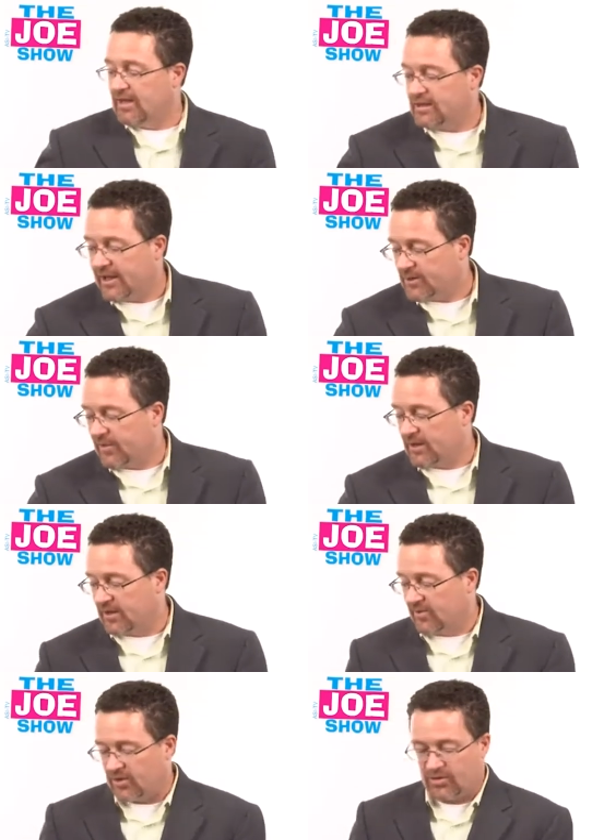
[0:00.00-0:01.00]
And this last
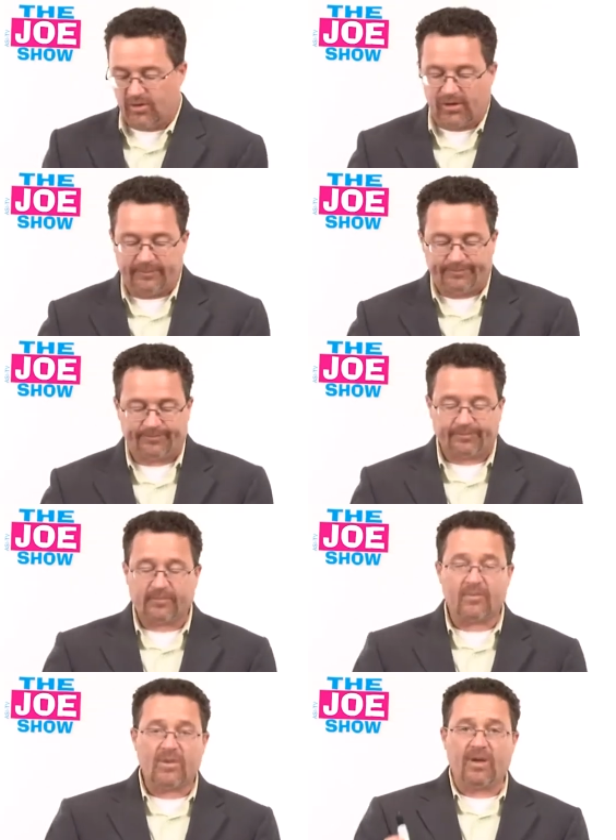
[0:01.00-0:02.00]
product I want to show you
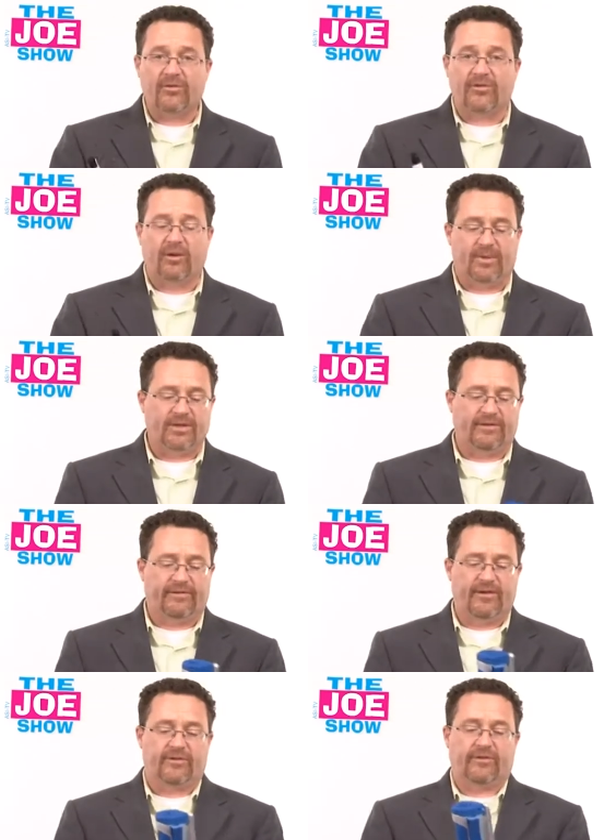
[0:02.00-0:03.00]
a bunch of
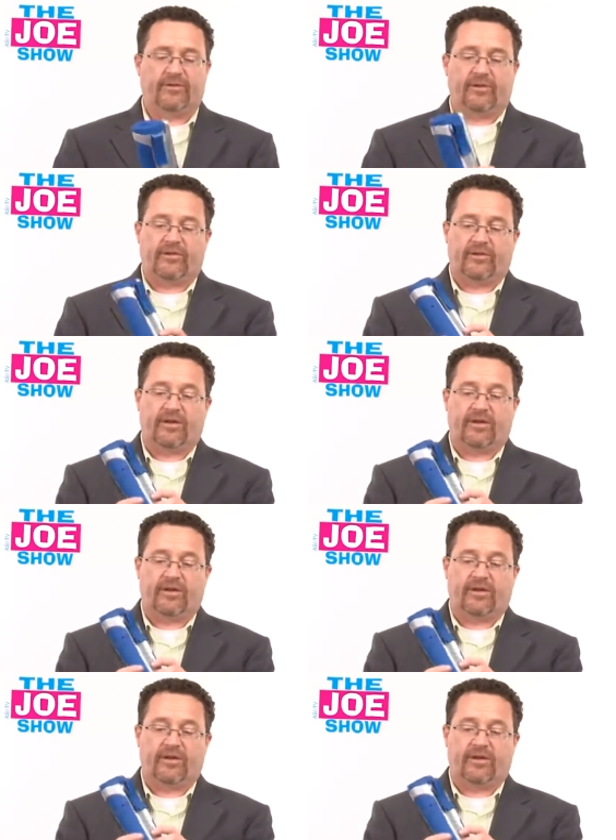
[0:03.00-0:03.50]
features first.